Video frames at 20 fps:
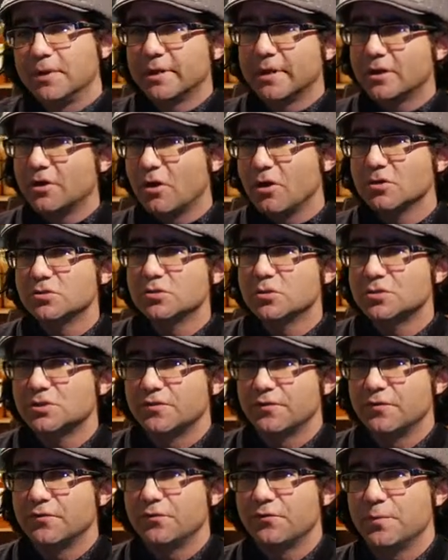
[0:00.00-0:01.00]
and get all sorts
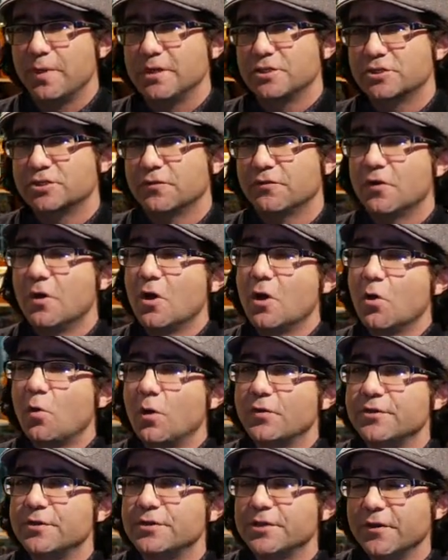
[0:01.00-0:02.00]
of information of
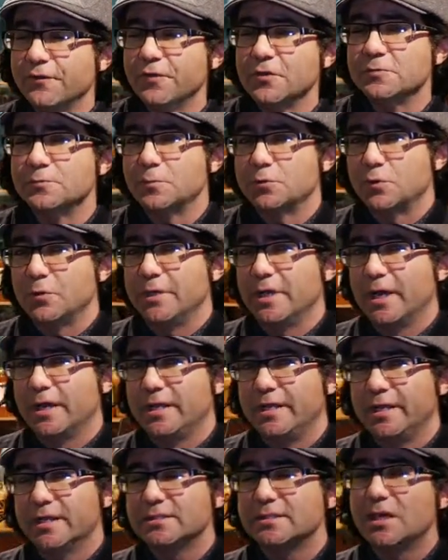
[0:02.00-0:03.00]
what the difference between
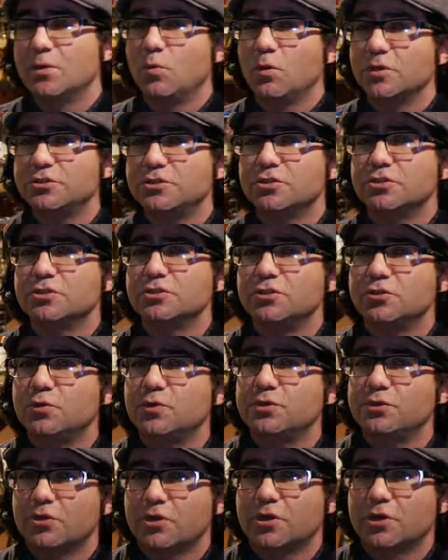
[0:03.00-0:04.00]
honey is and what you can do
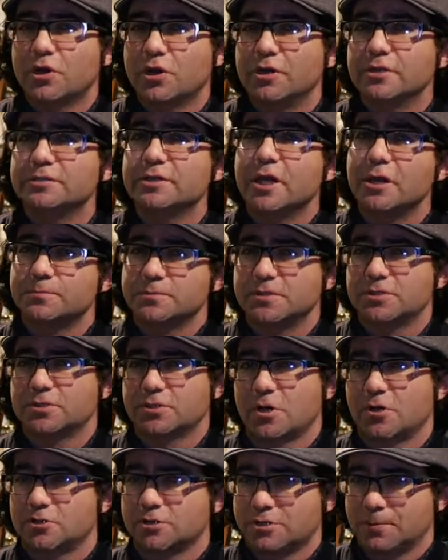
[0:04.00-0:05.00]
in your garden to help to
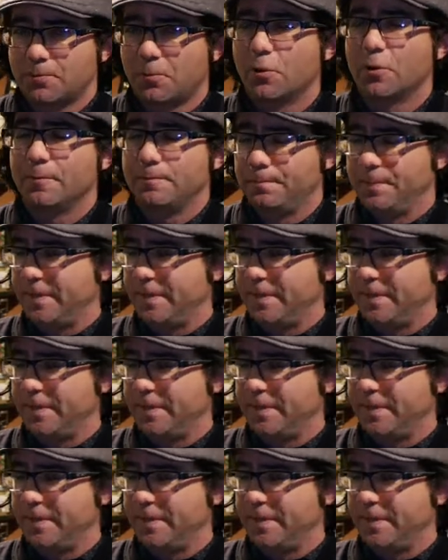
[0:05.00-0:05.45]
su support